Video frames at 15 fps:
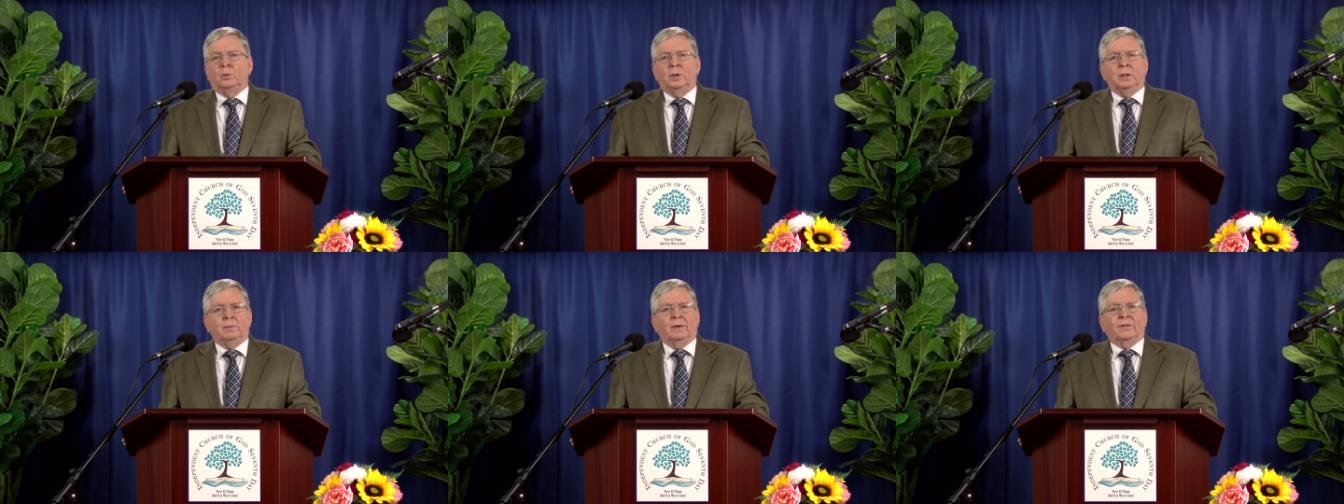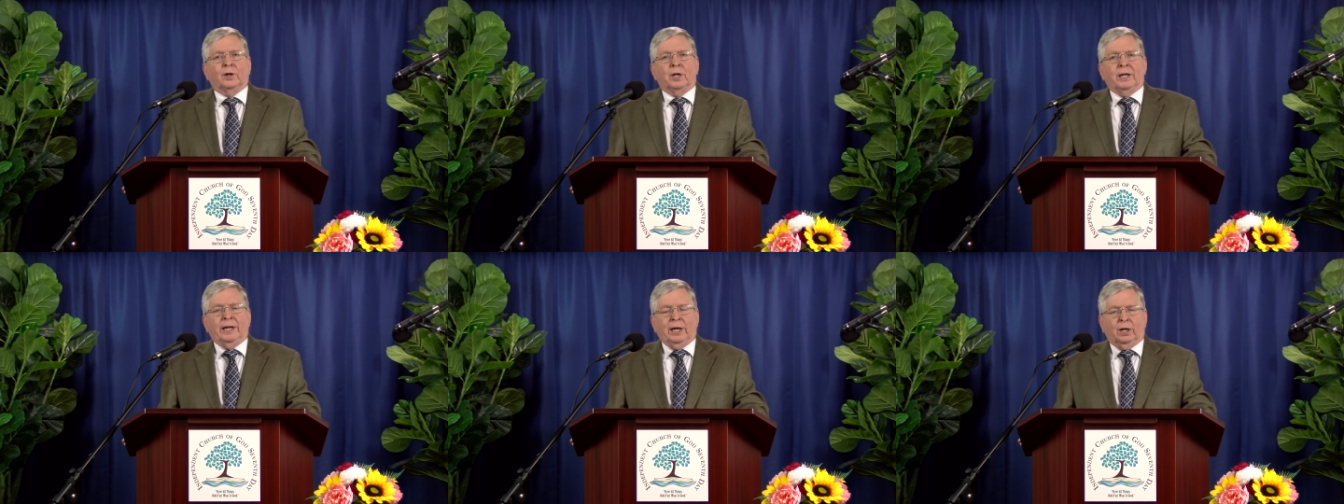We need to be
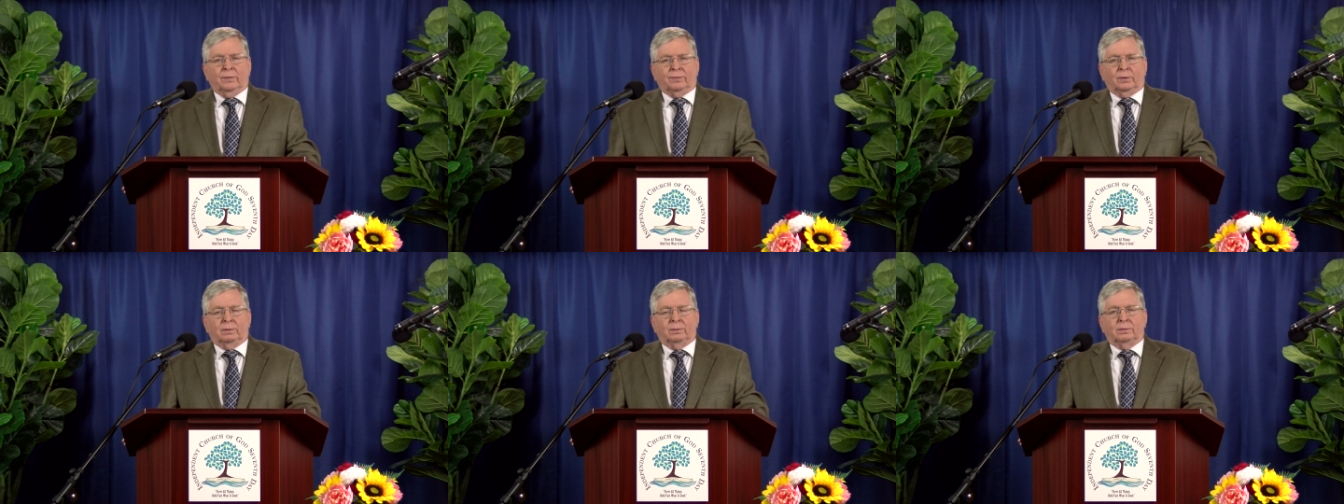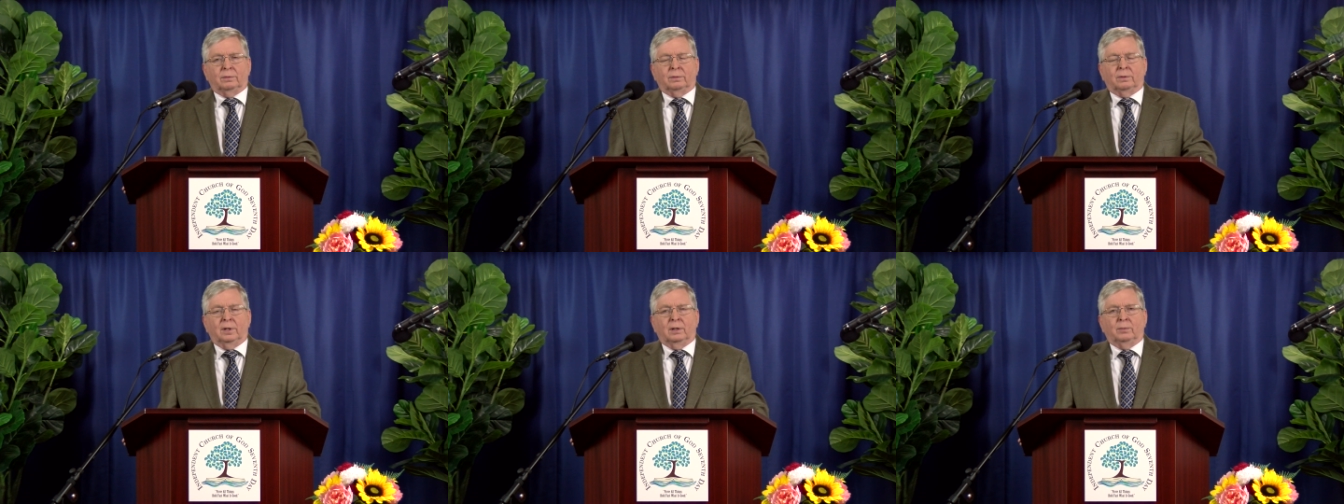very careful
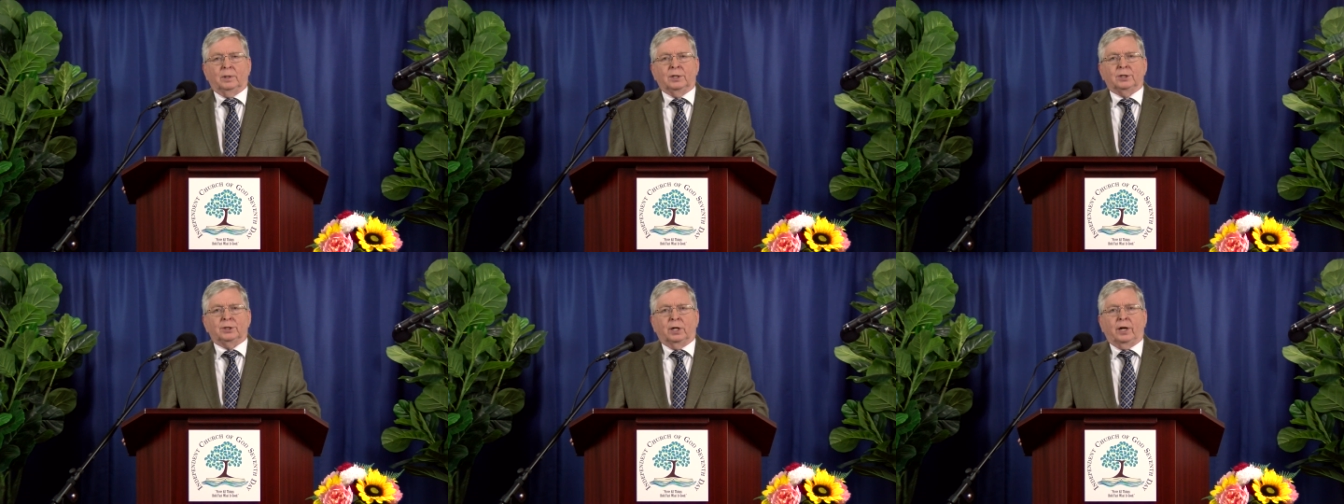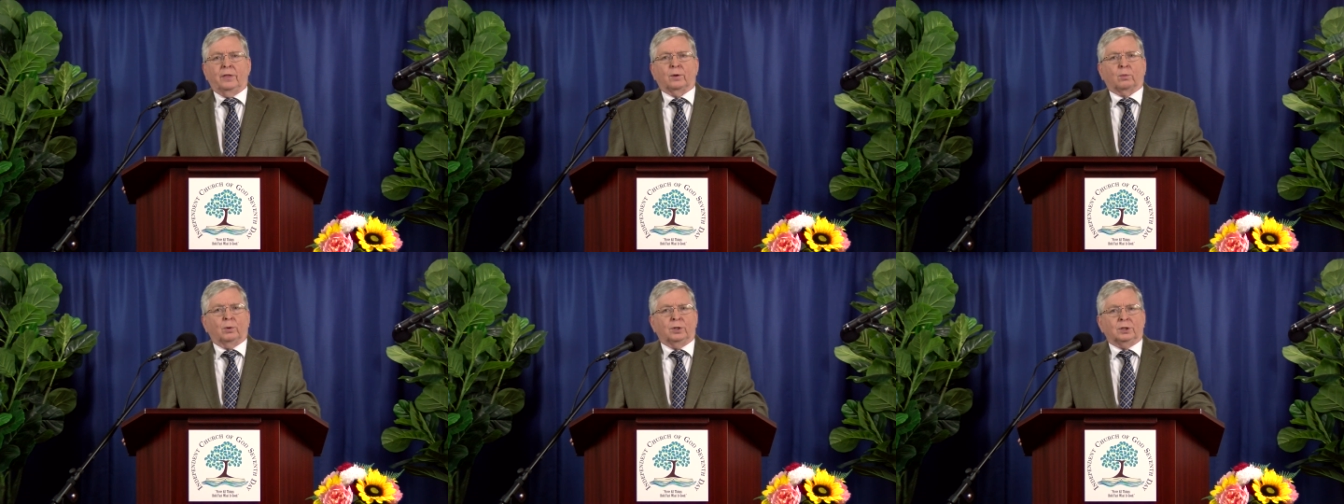that we study
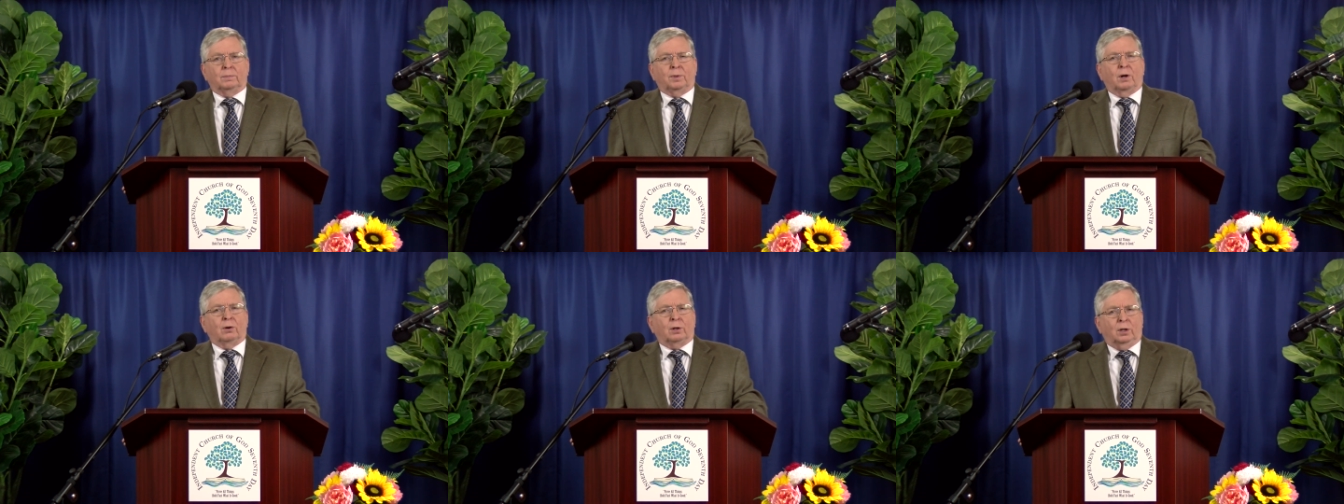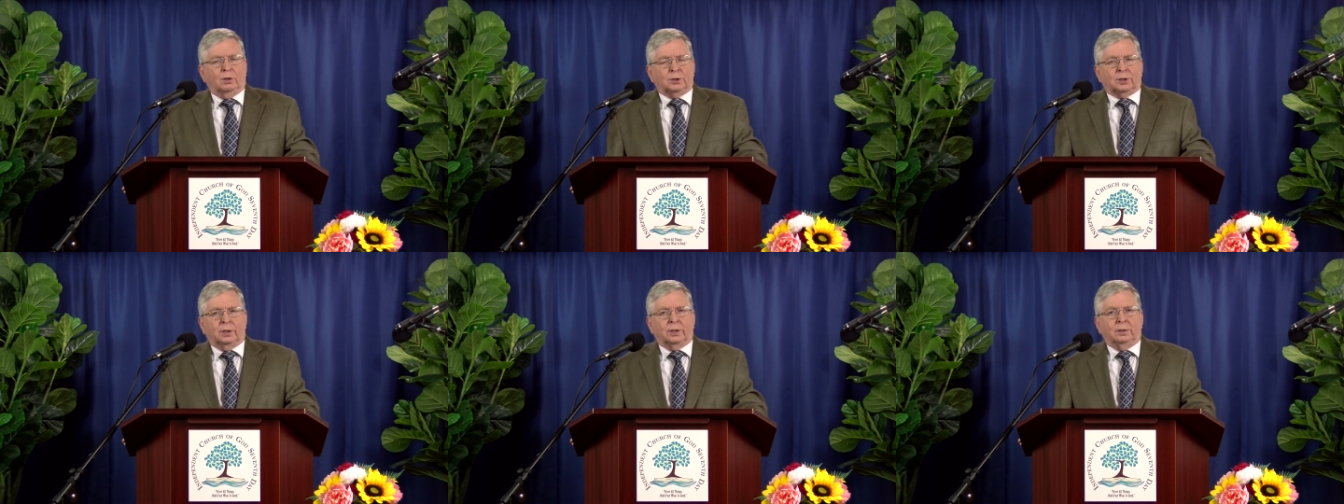the words of Paul
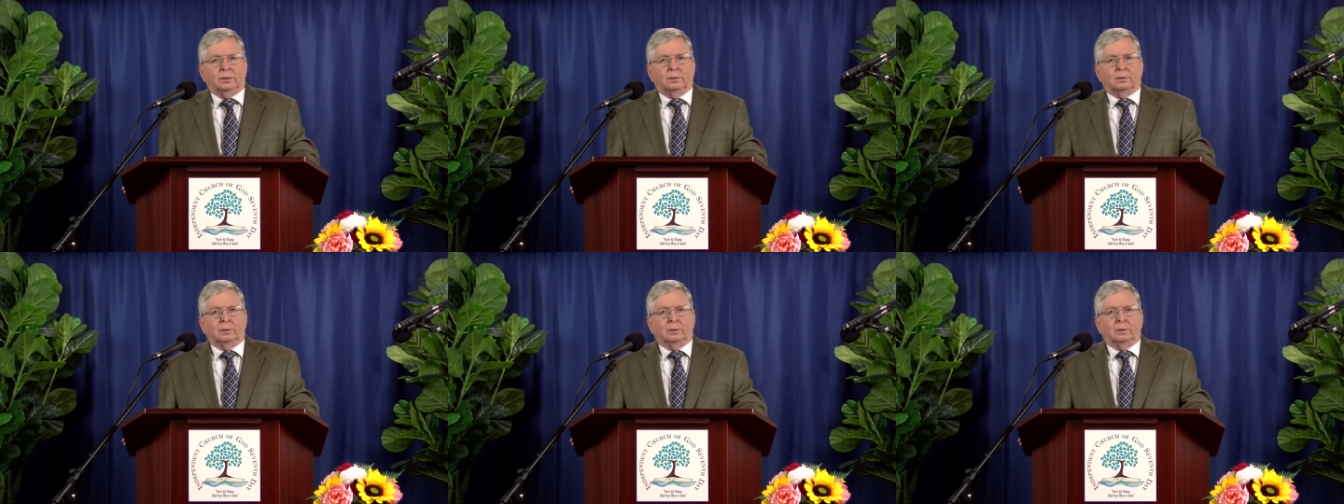closely